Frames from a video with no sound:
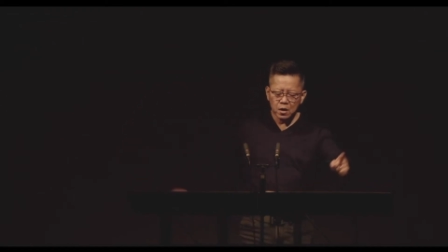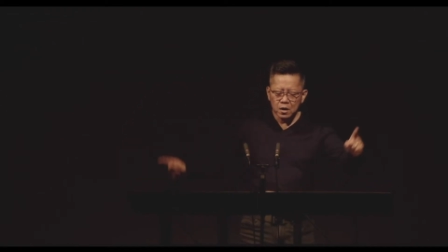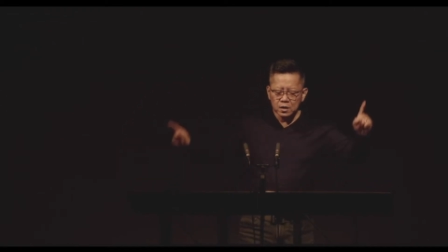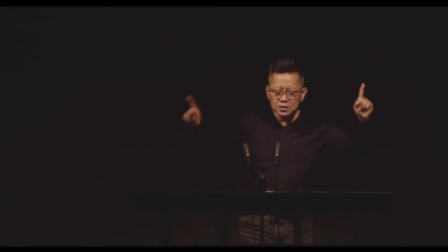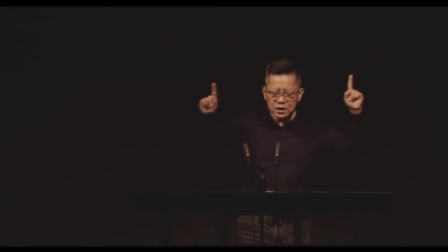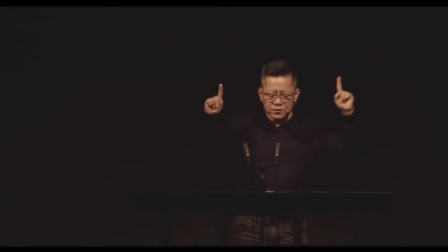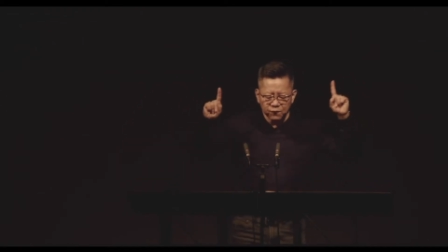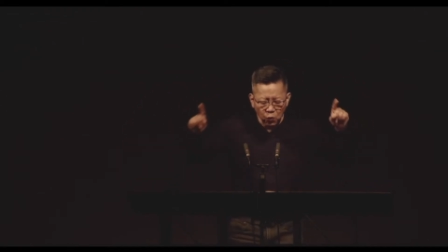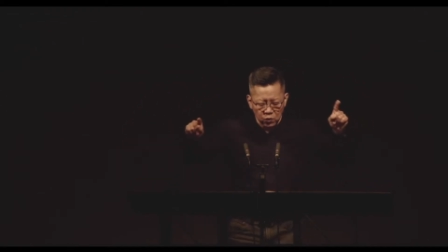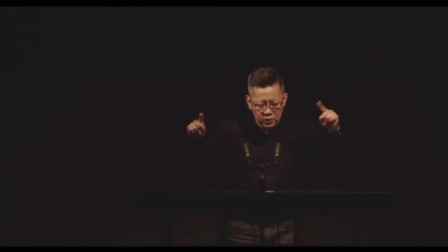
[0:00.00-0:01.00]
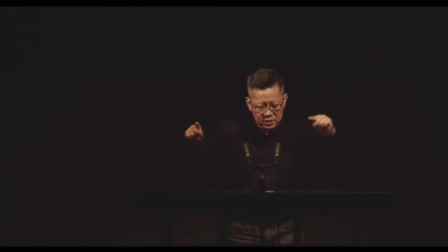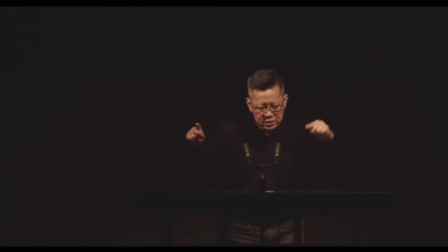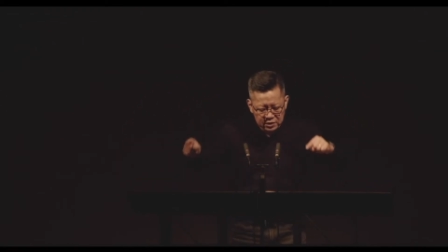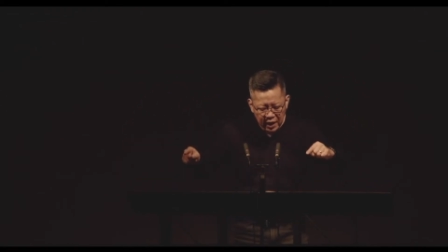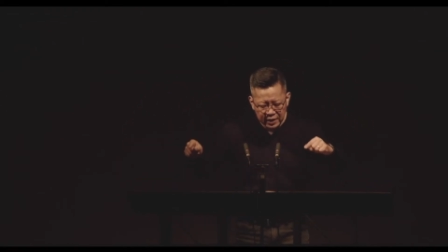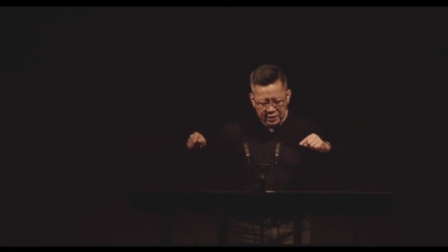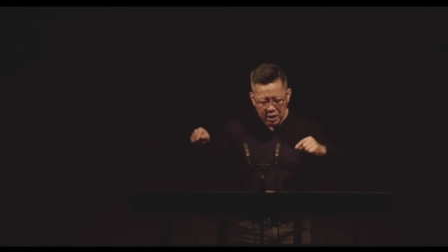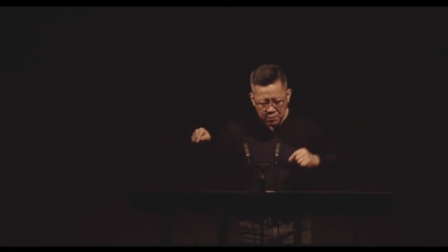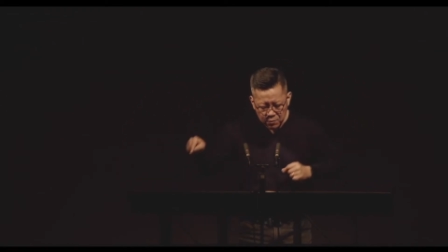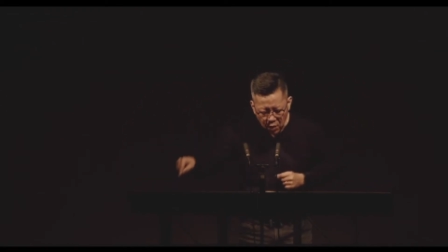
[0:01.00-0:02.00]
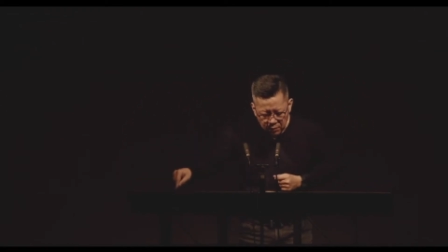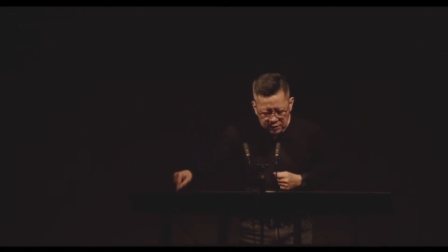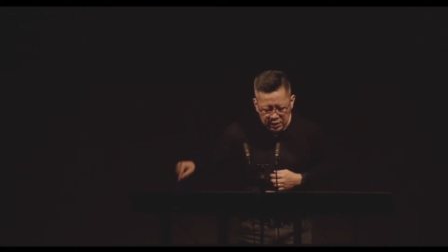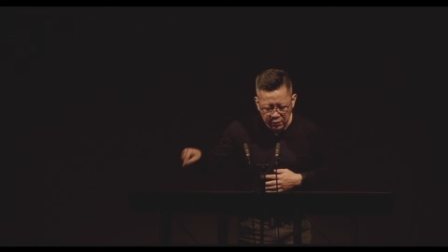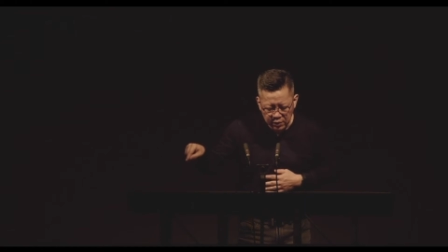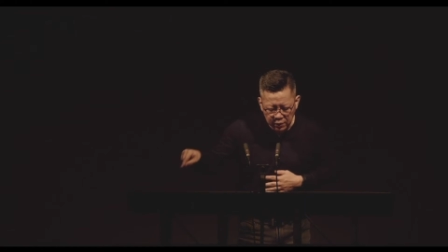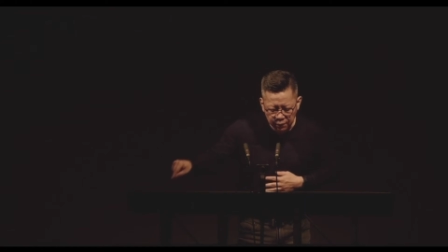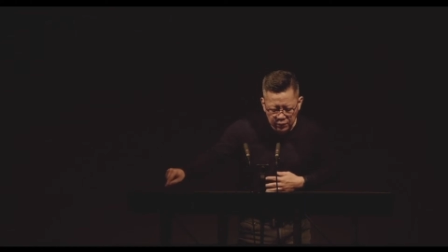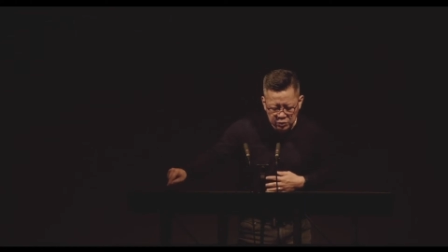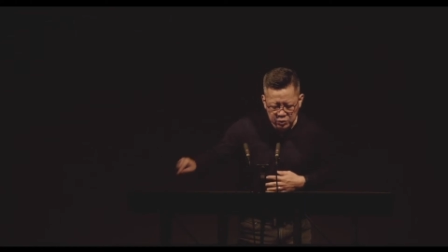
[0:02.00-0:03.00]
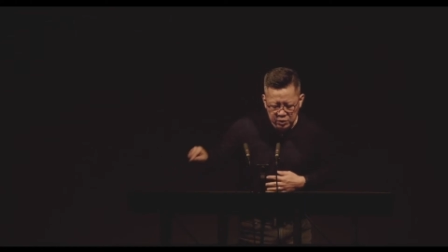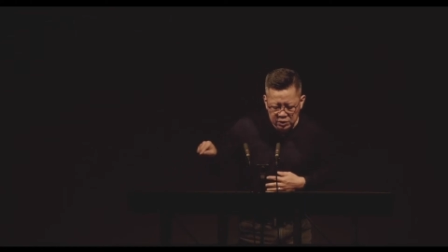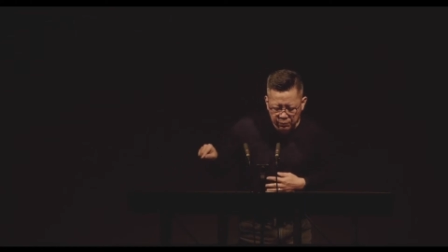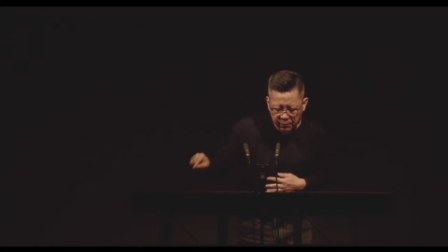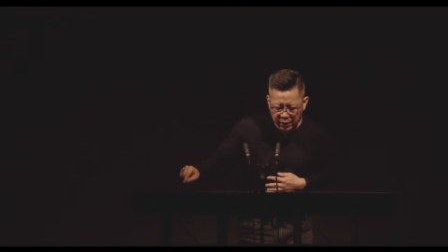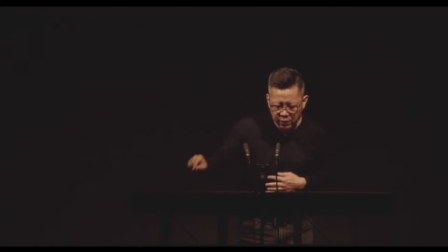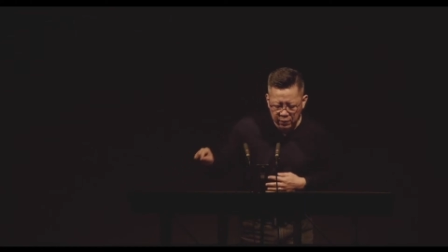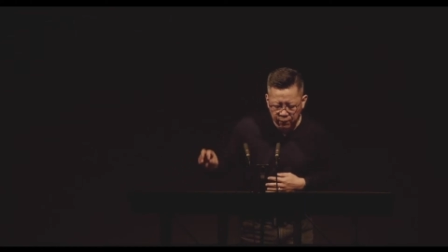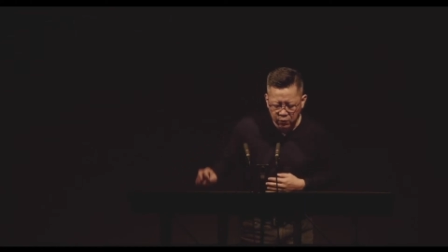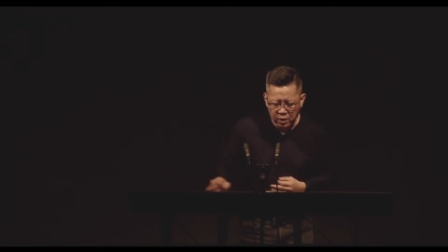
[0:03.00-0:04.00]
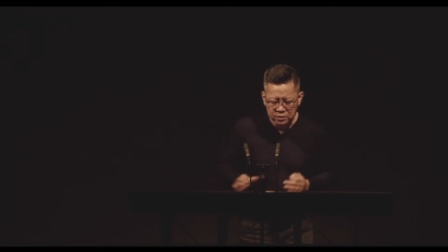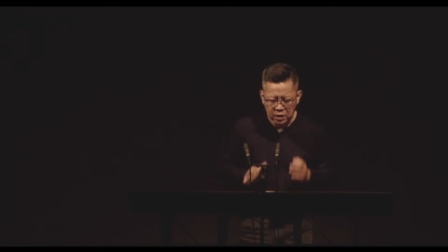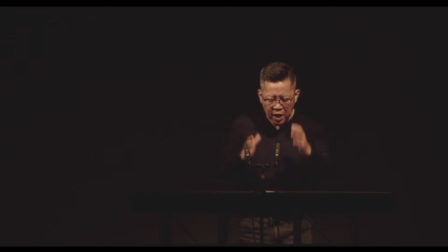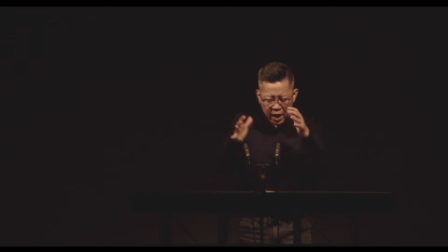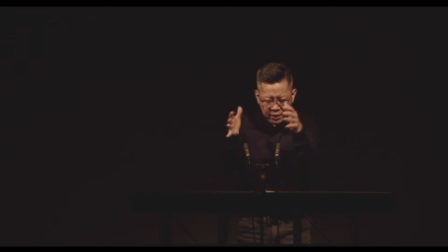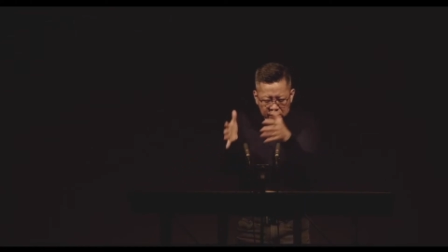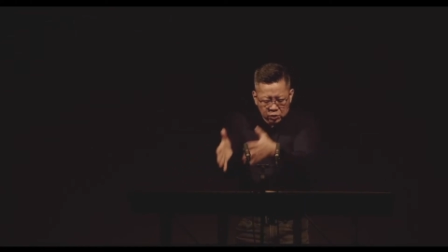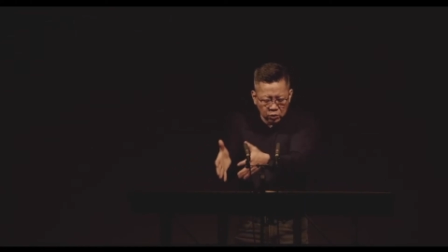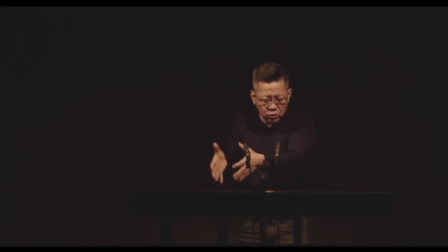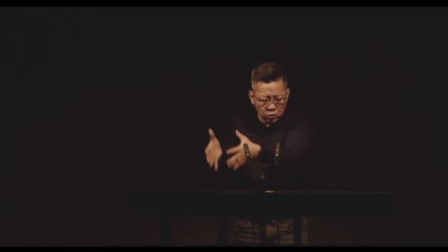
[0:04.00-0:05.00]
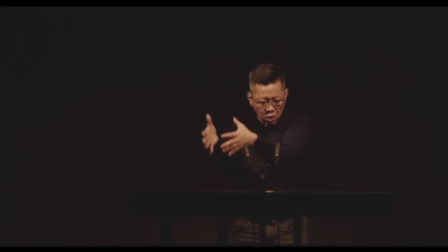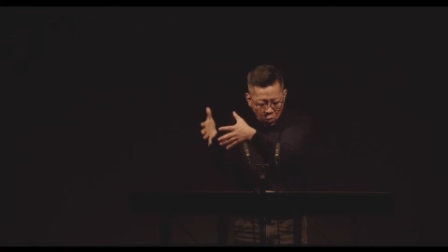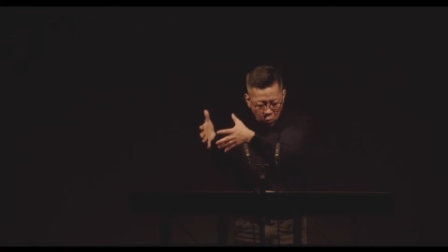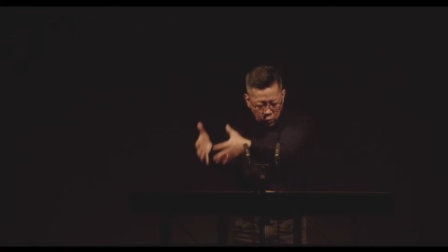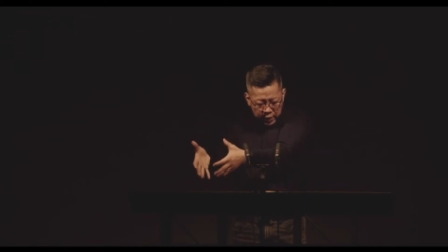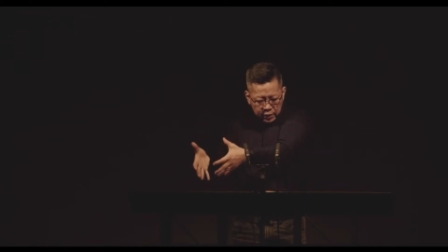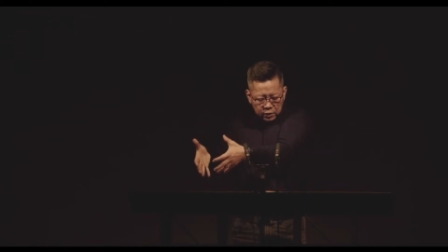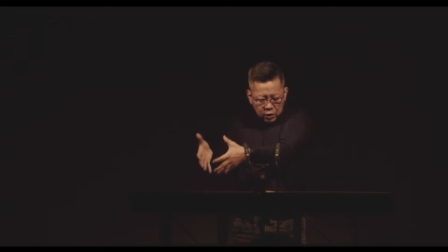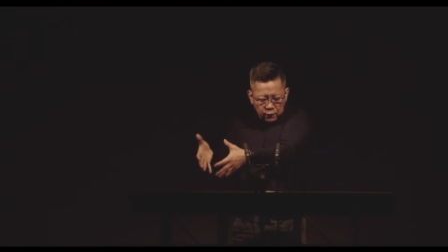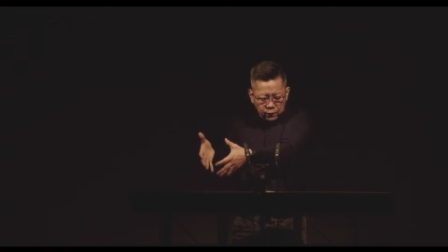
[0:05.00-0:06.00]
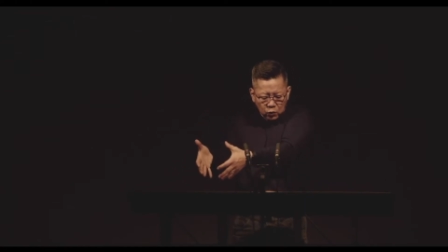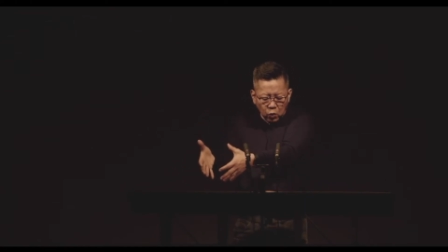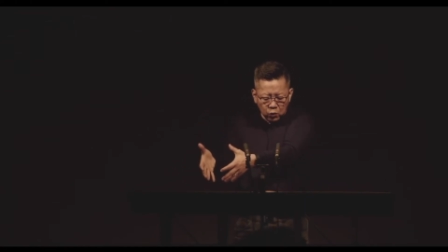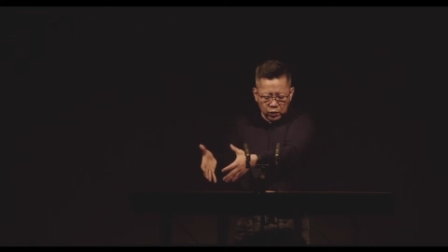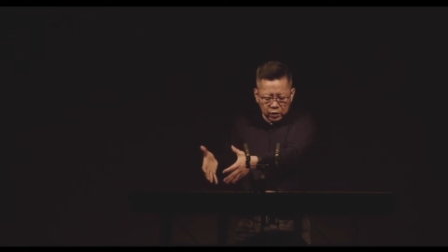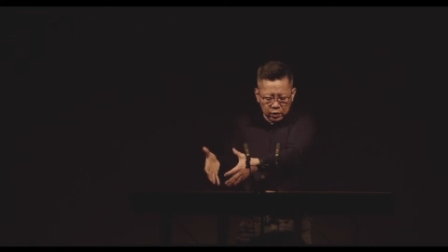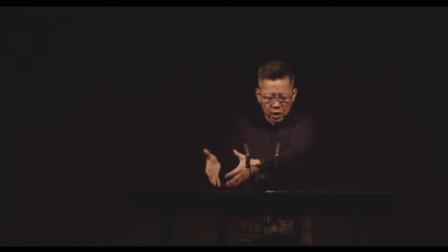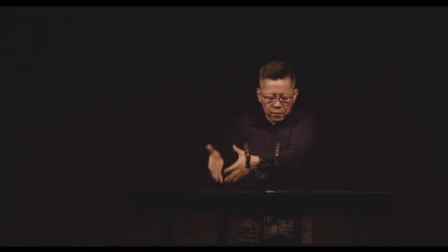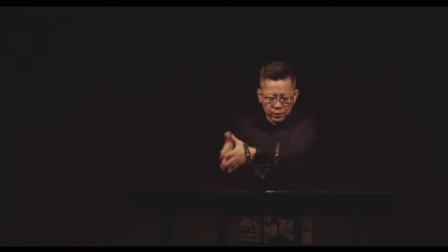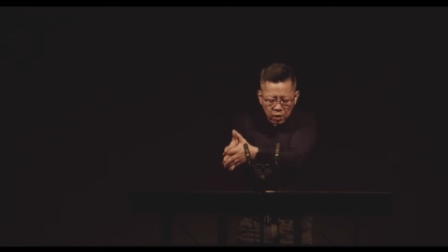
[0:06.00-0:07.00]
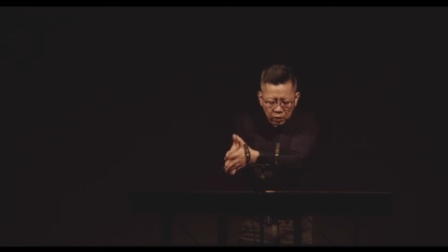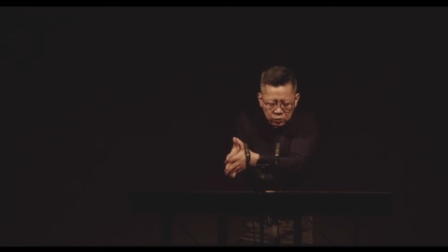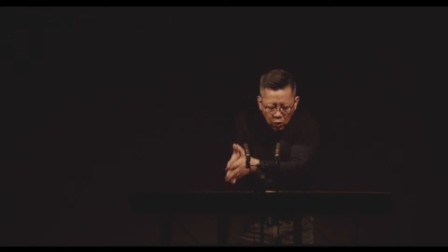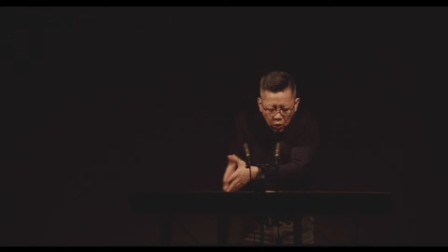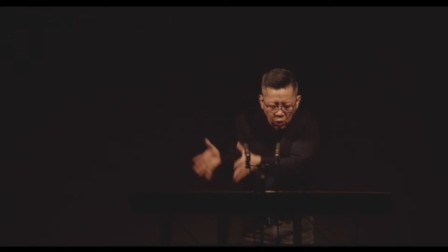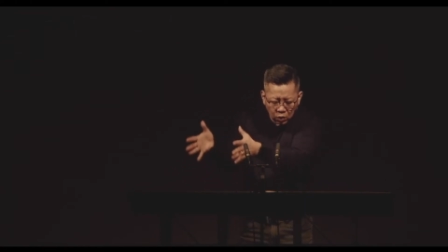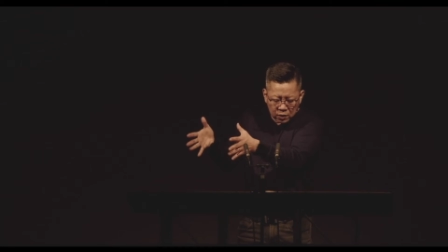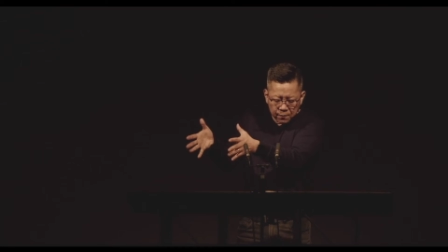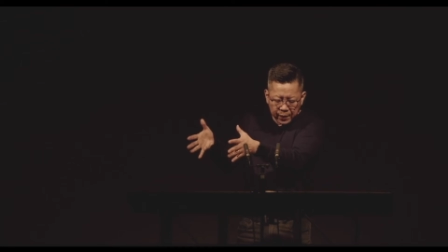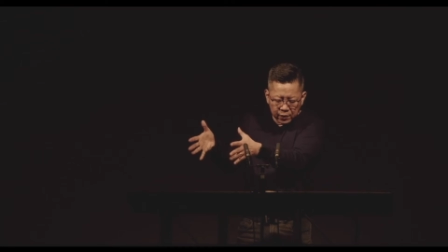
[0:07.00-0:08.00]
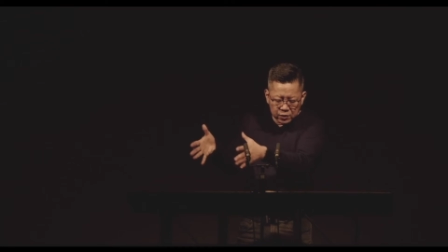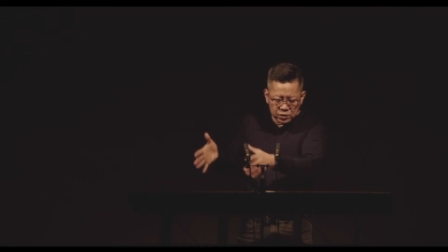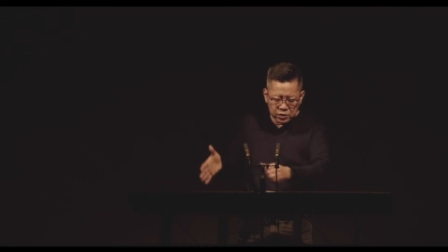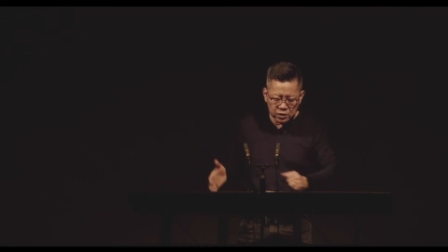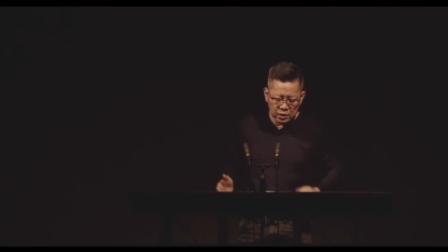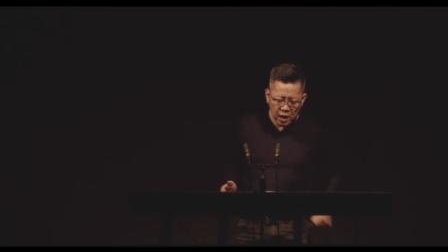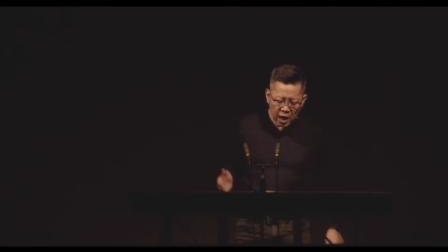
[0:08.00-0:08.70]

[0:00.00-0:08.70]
says, For this light, momentary affliction is preparing for us an eternal weight of glory beyond all comparison,